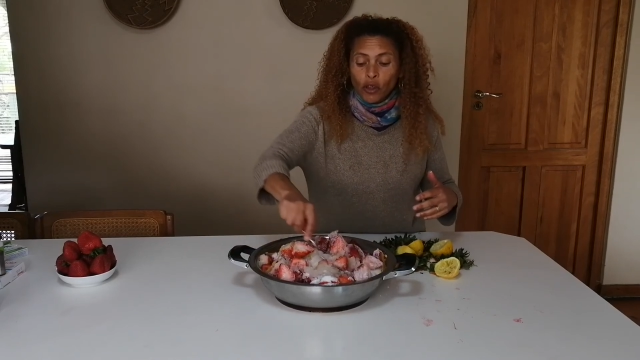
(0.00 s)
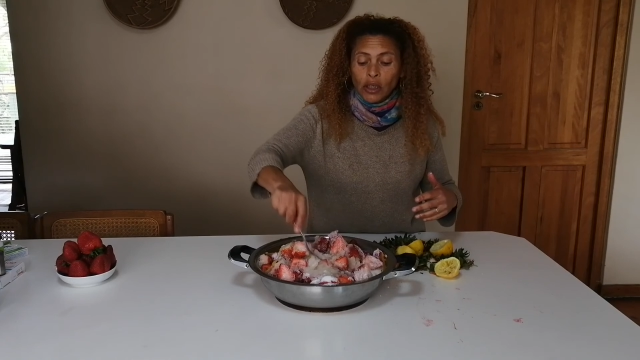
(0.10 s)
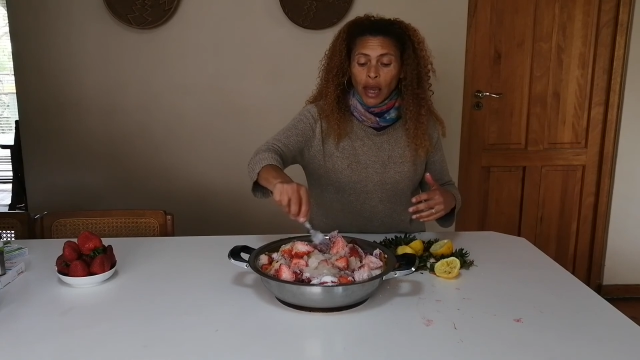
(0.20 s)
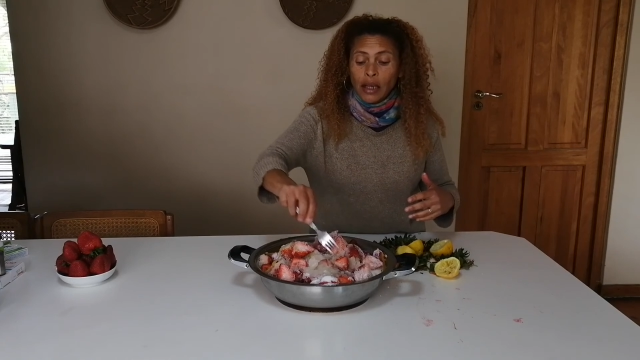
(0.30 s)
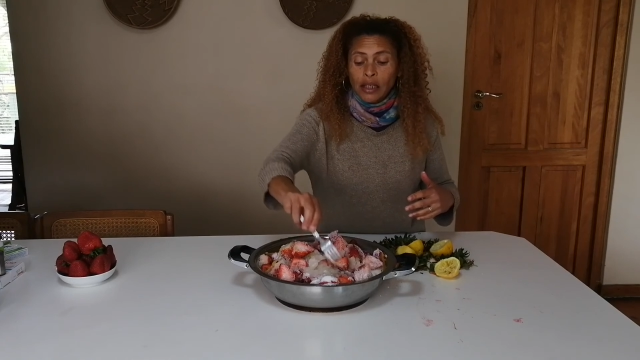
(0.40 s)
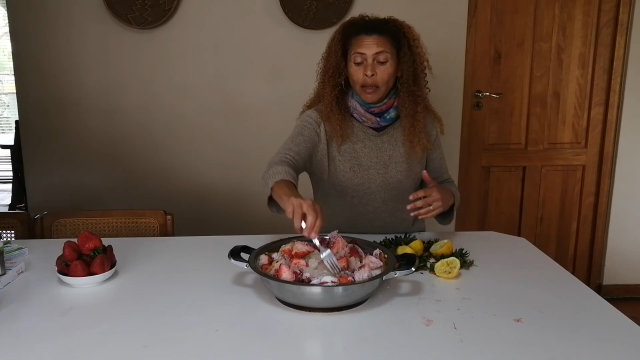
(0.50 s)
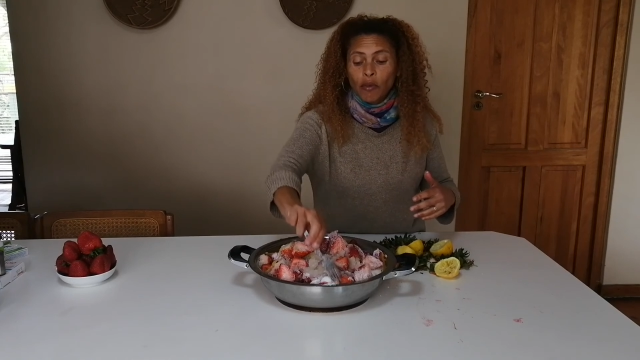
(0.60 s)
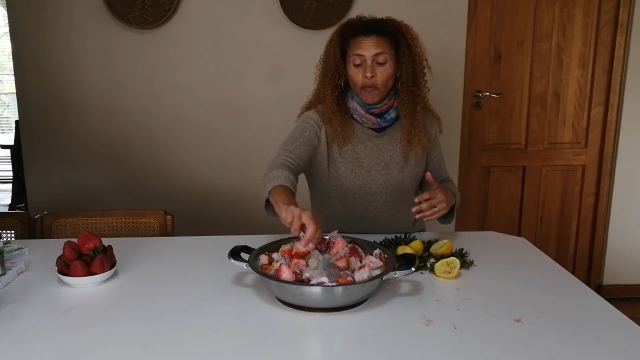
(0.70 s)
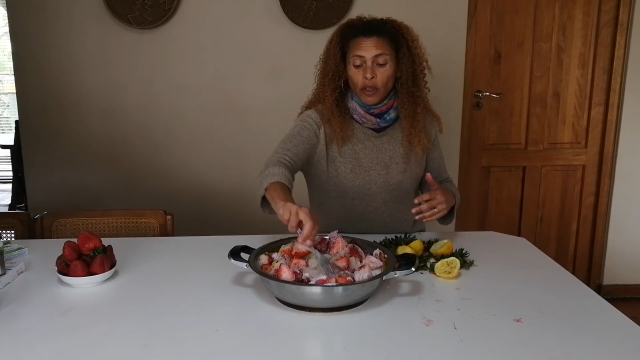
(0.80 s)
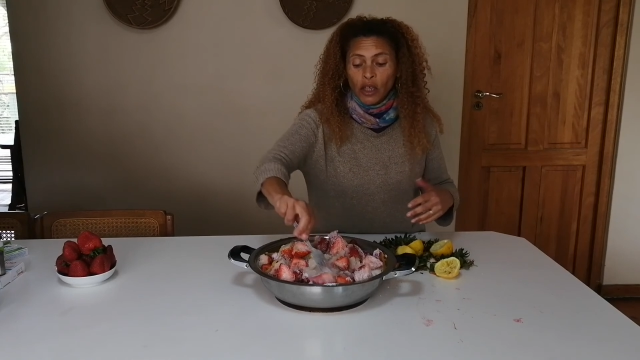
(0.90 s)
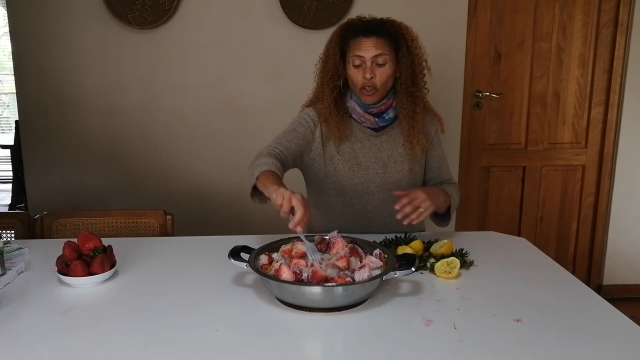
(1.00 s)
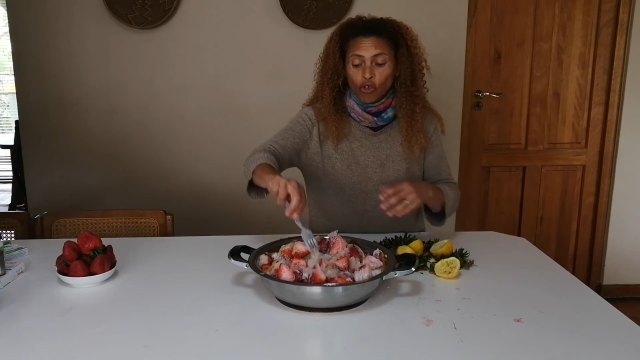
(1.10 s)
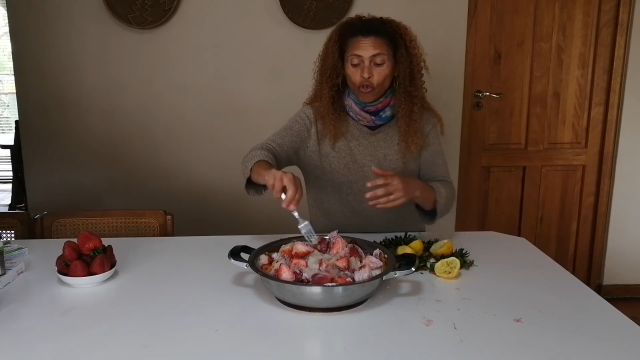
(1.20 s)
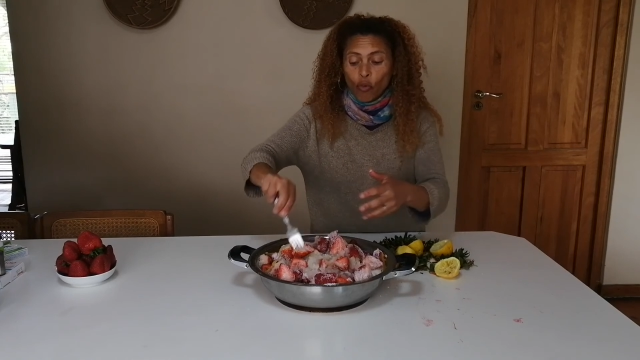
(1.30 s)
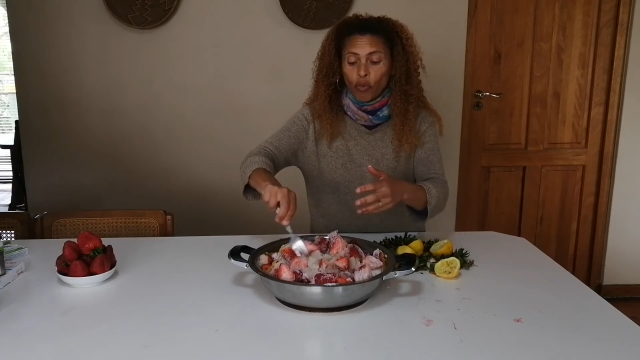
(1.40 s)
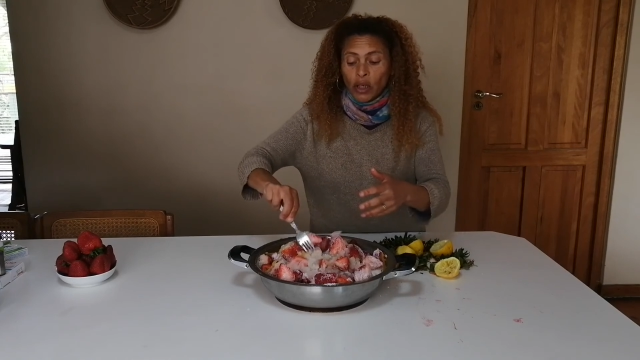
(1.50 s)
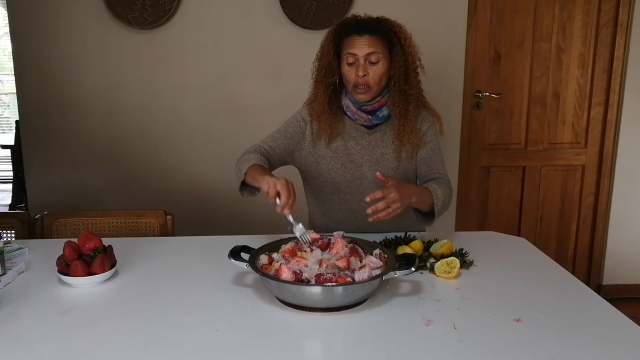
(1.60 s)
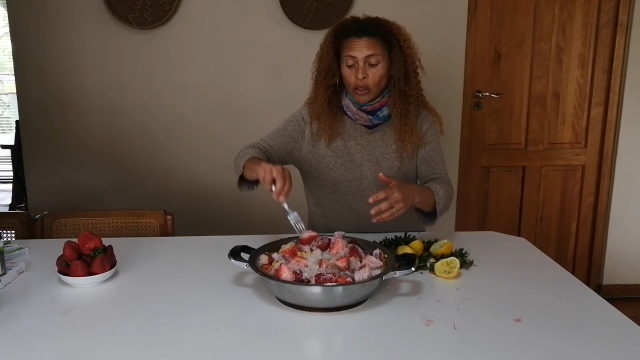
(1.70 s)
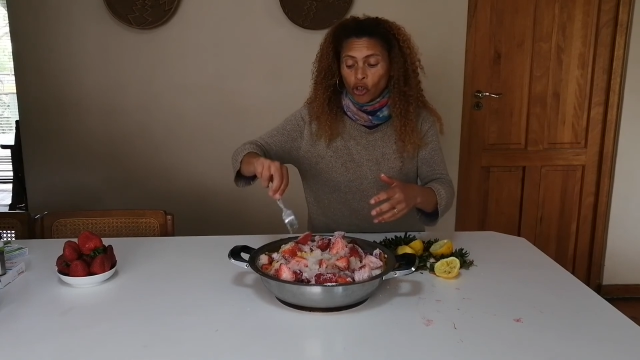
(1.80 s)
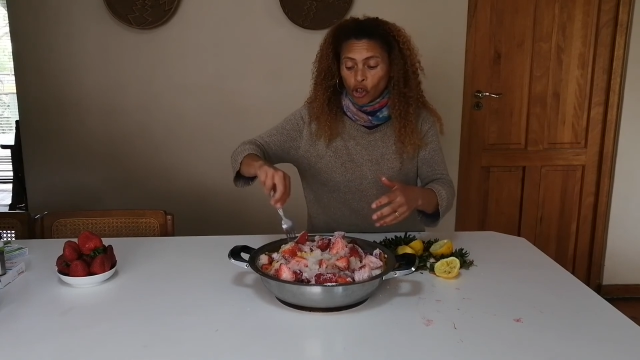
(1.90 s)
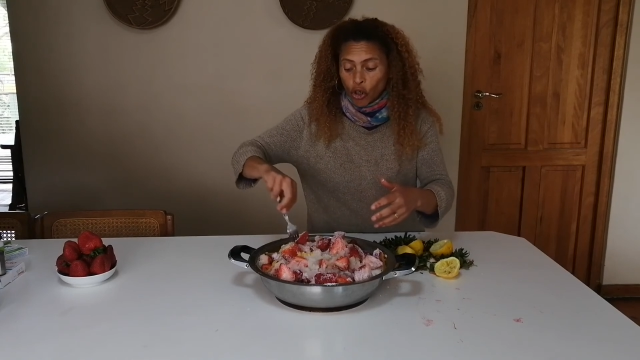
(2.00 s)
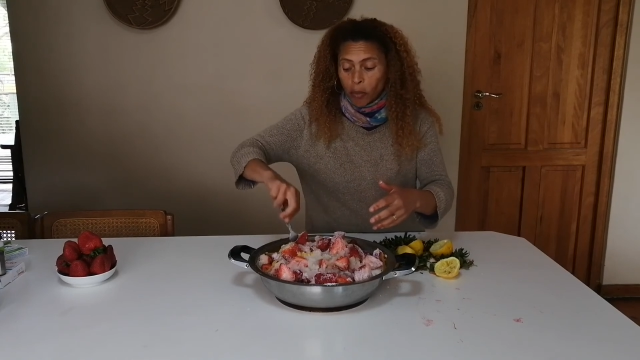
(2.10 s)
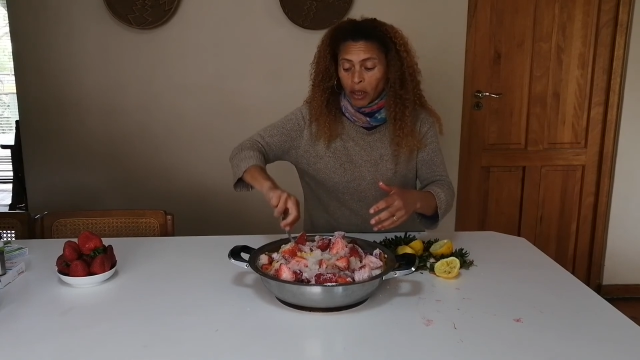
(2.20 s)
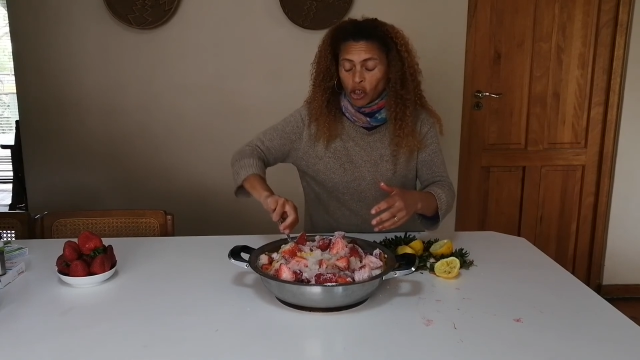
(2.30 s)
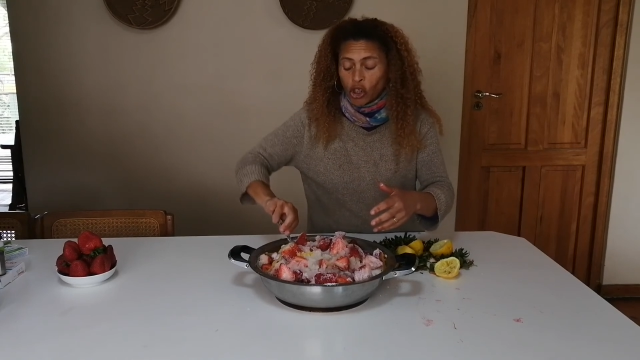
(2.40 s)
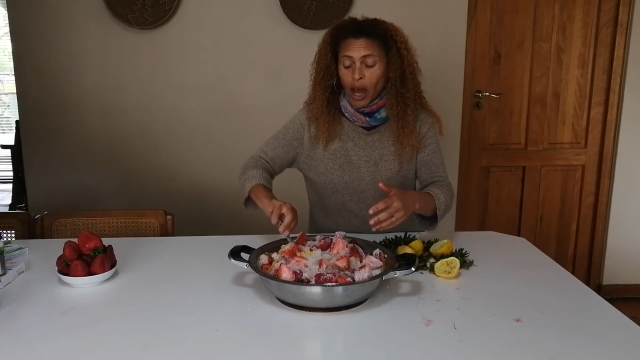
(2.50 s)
to take some of these strawberries and sugar mixture